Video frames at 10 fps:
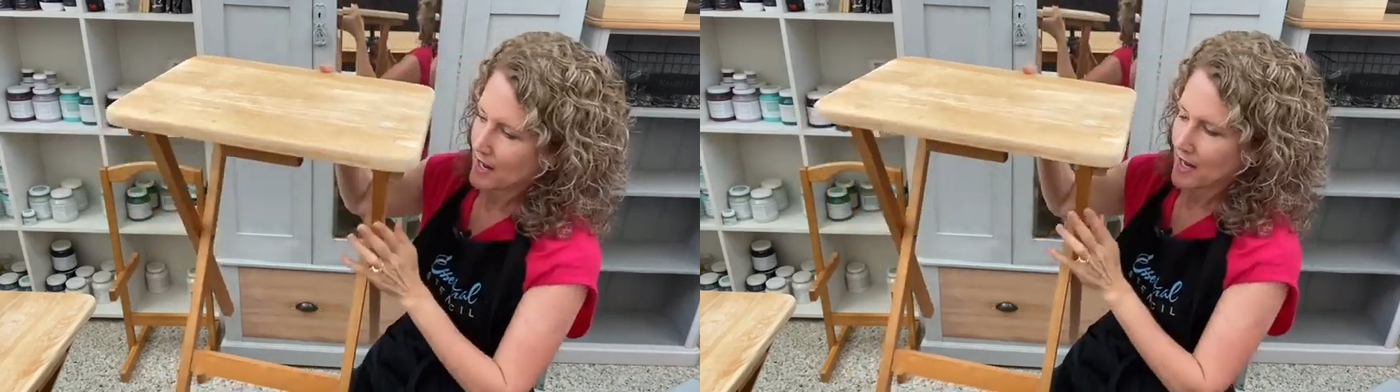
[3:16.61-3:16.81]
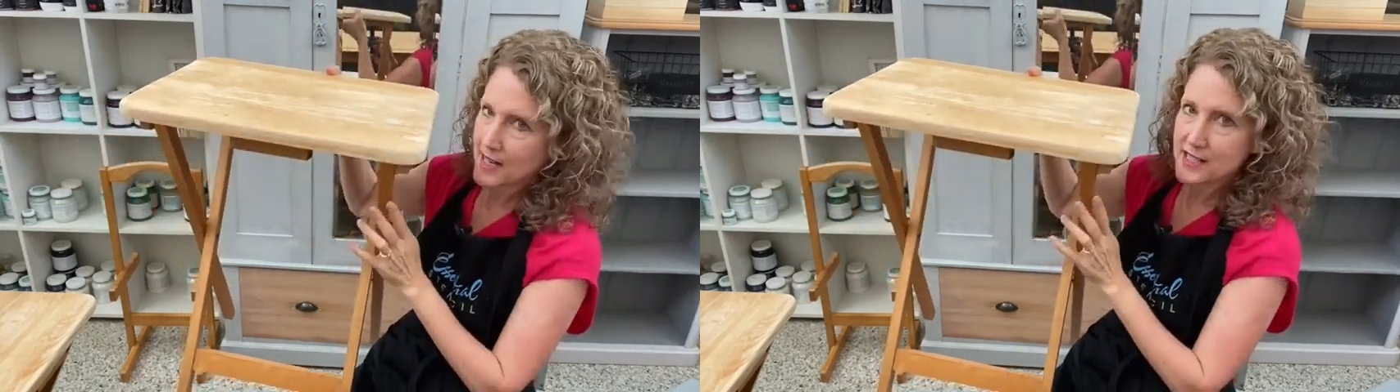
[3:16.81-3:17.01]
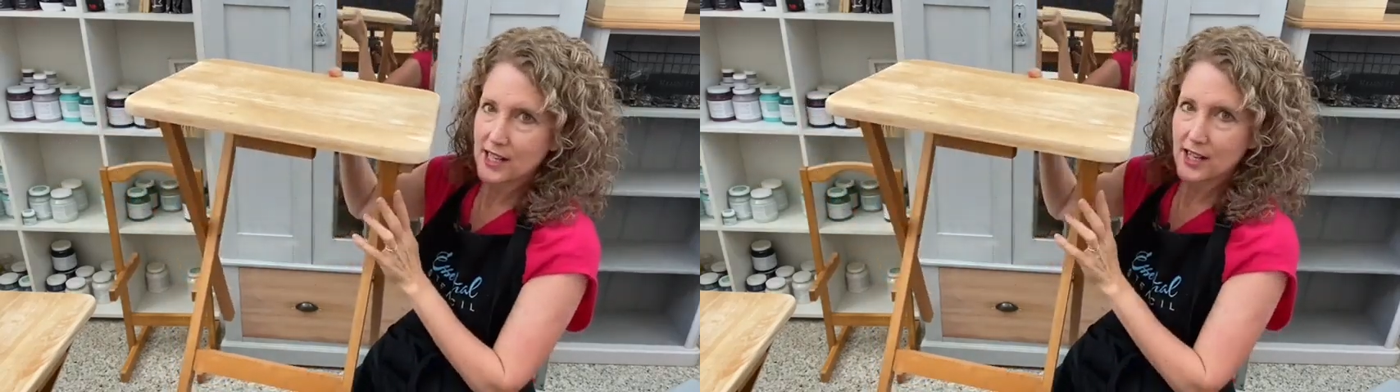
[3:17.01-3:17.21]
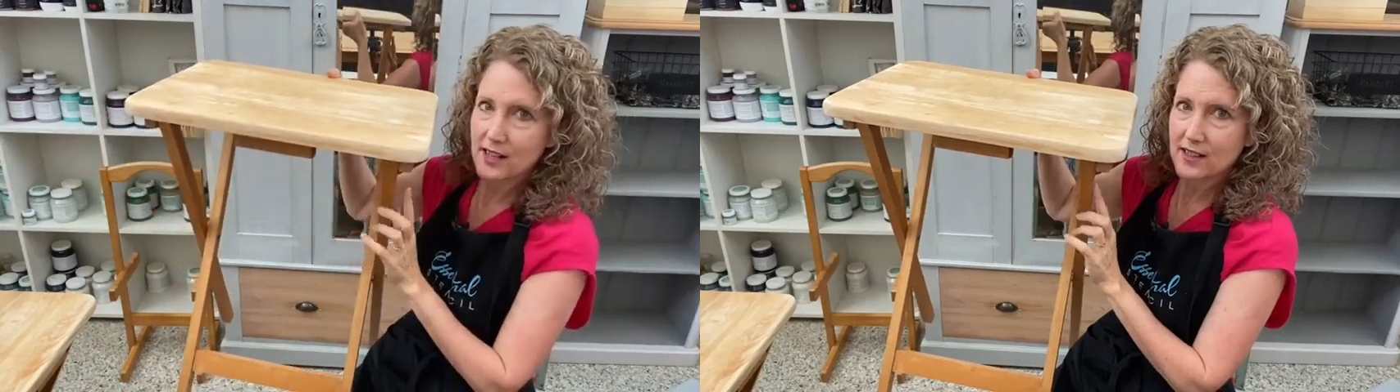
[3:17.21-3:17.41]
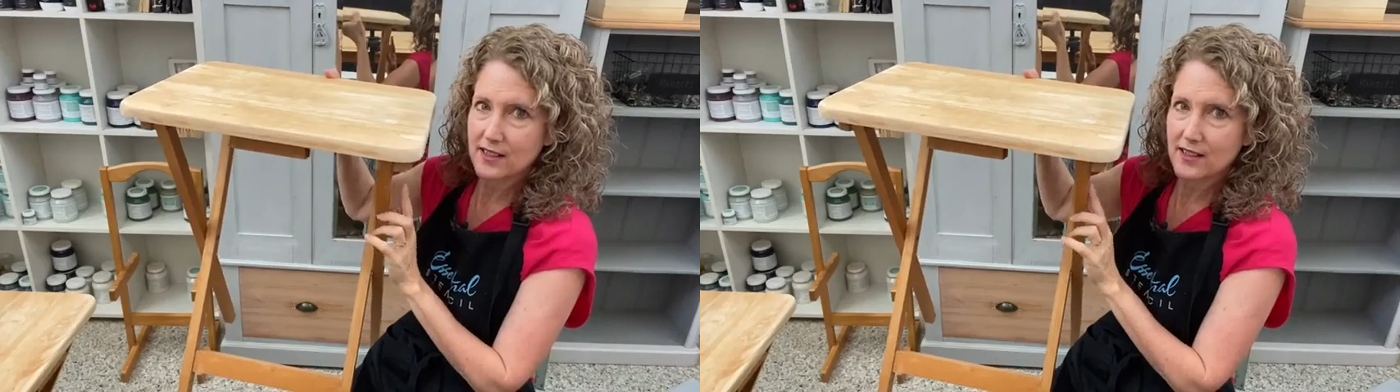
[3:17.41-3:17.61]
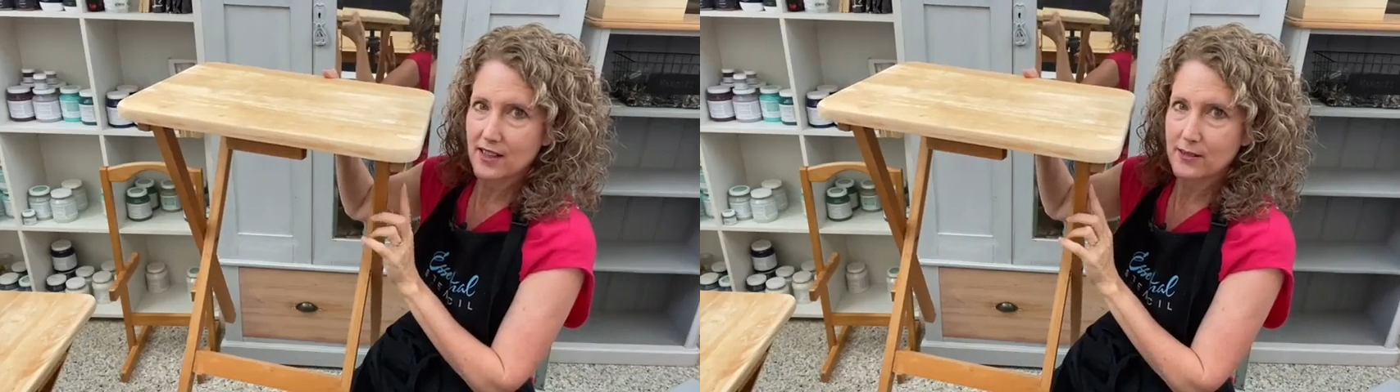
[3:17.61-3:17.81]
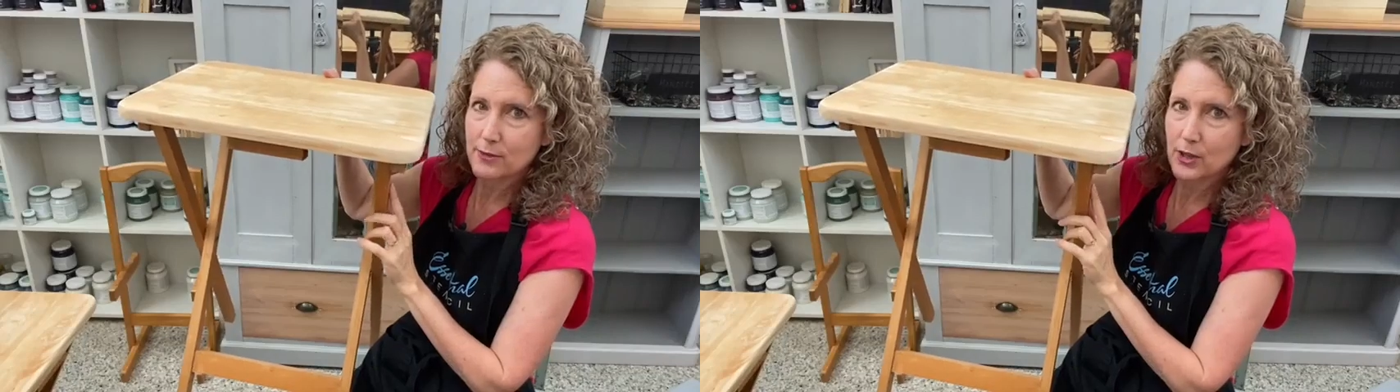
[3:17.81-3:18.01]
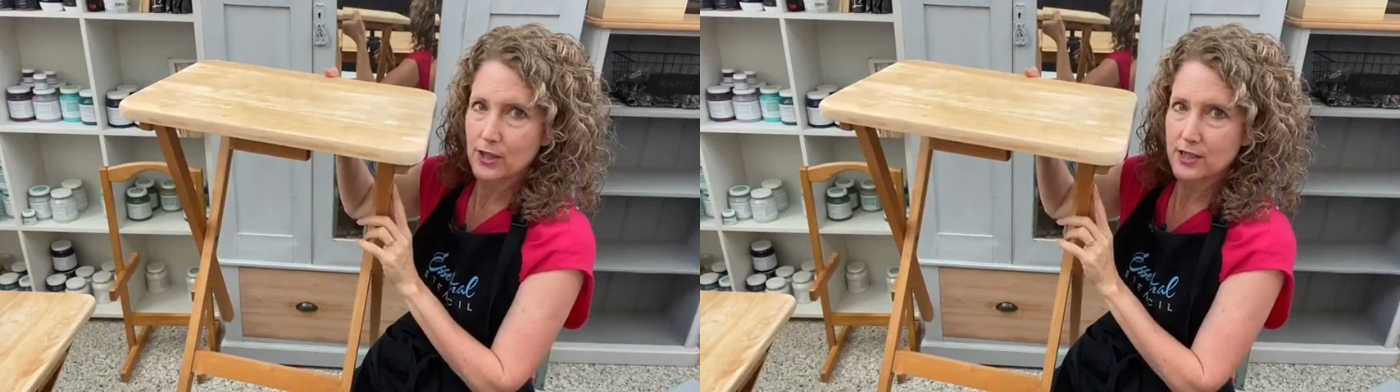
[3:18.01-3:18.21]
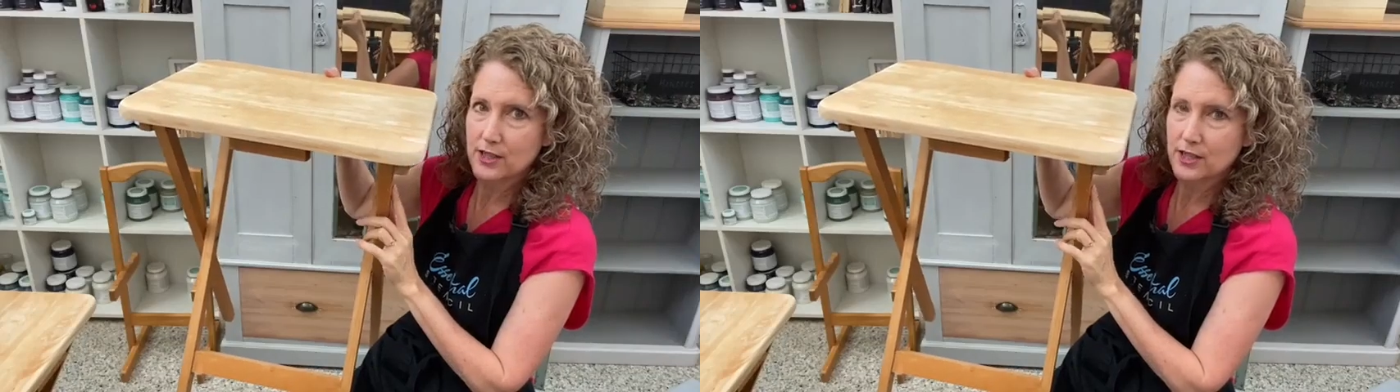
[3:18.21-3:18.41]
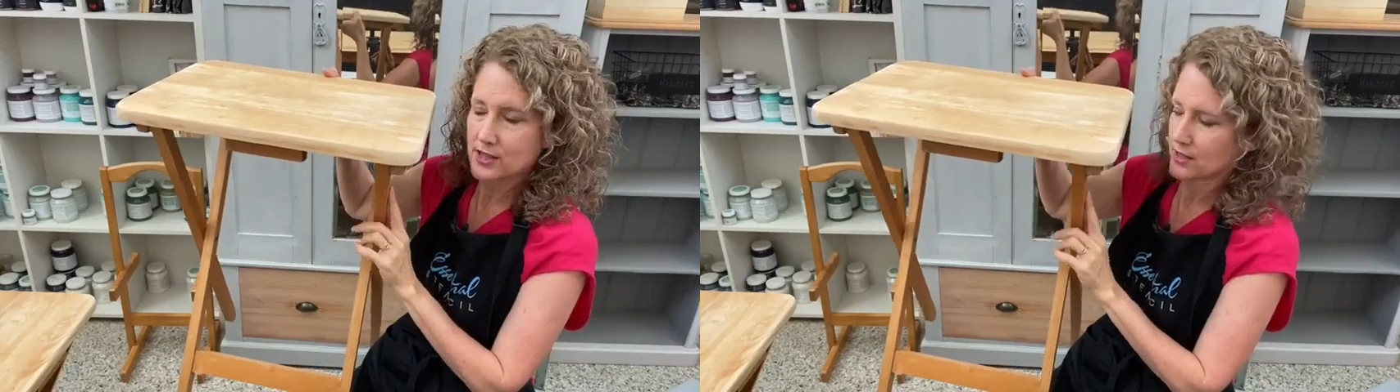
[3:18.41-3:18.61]
And uh, I've got
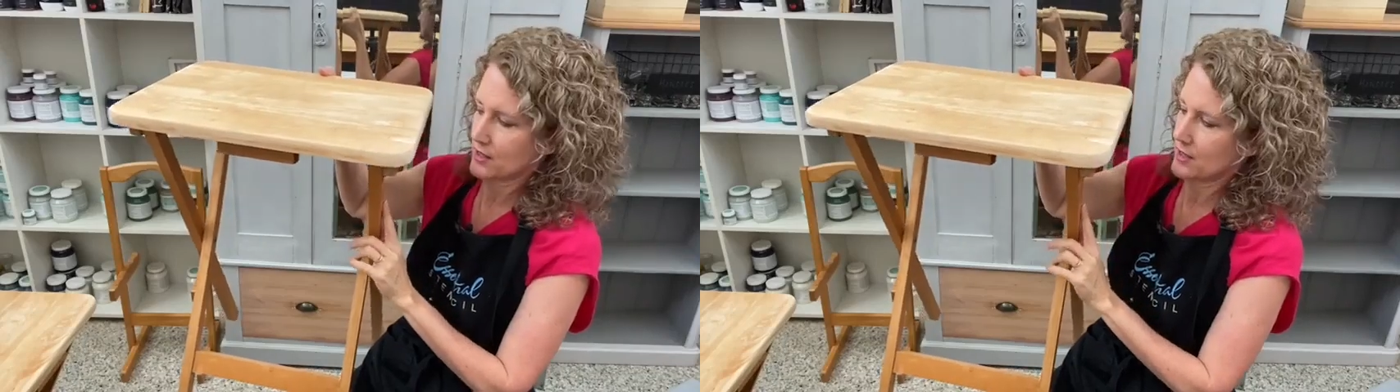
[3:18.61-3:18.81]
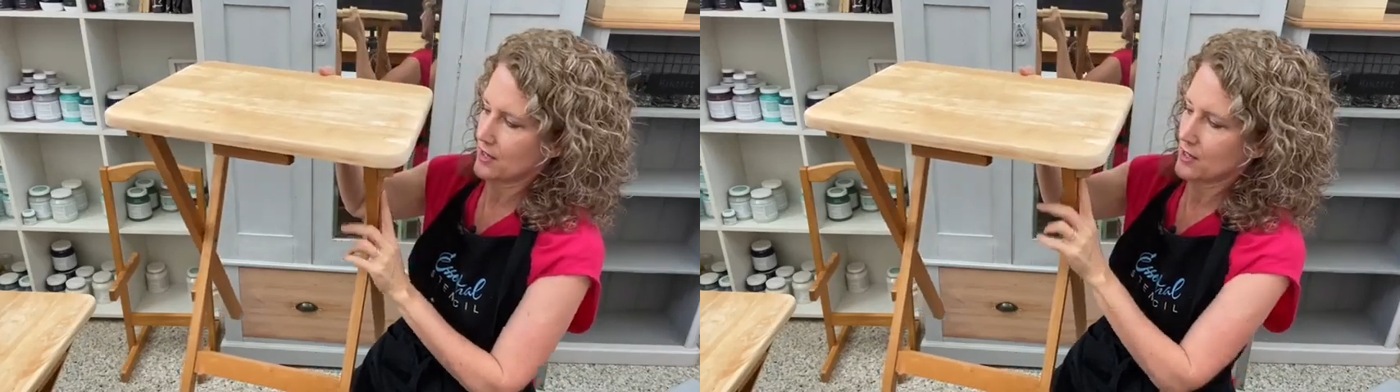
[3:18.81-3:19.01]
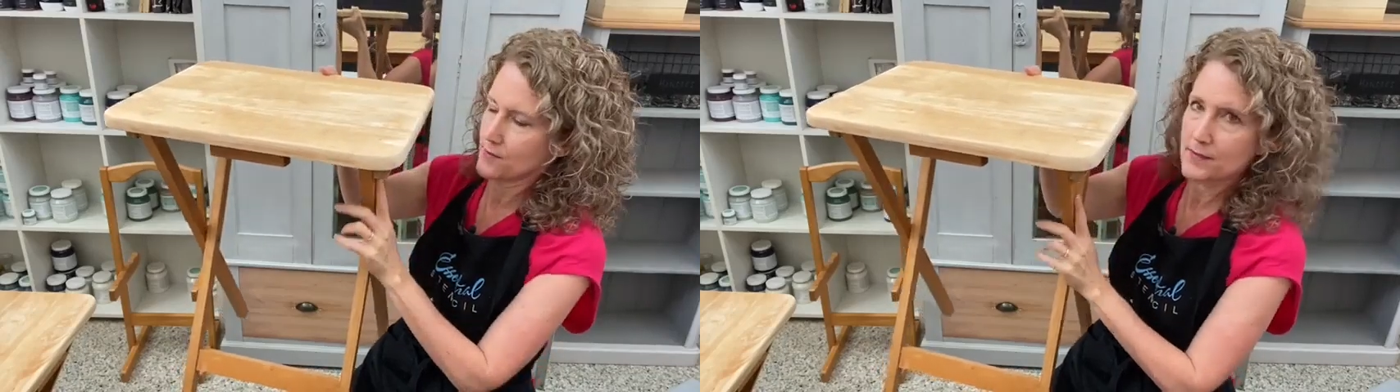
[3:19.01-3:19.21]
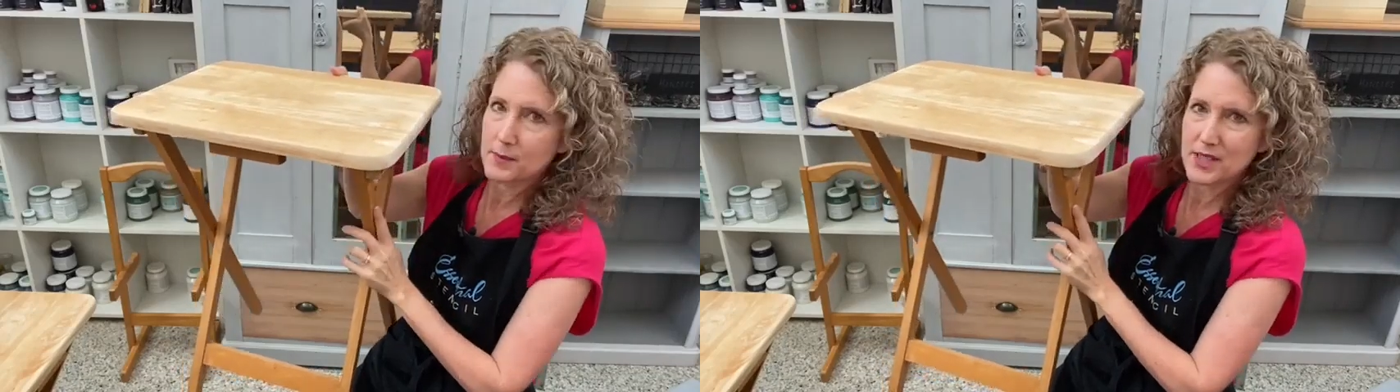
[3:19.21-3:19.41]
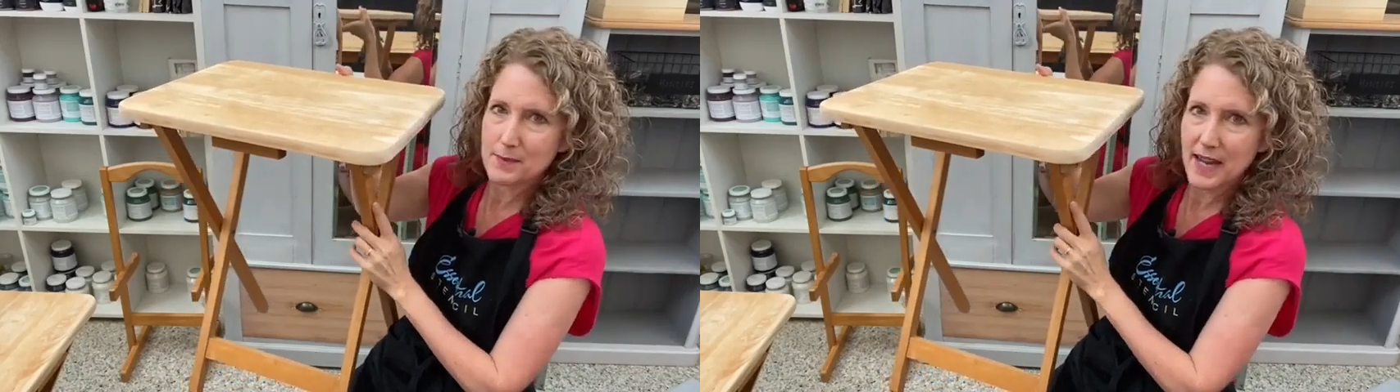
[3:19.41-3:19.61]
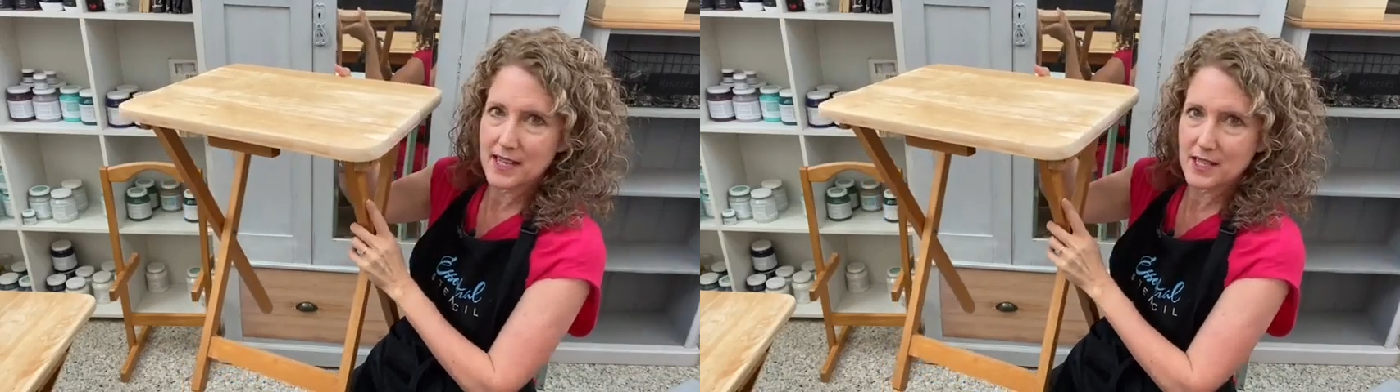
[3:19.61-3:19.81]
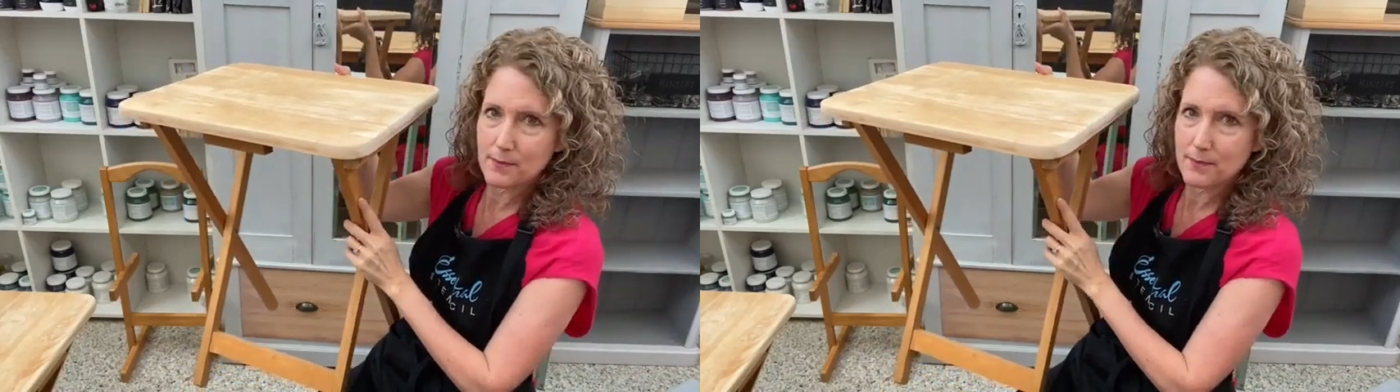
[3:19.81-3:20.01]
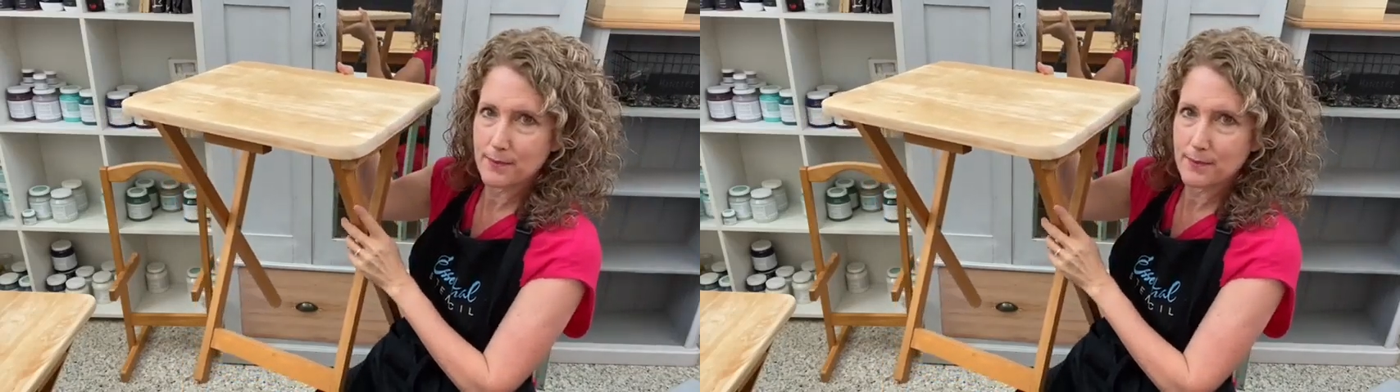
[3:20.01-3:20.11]
Um, I'm going to paint the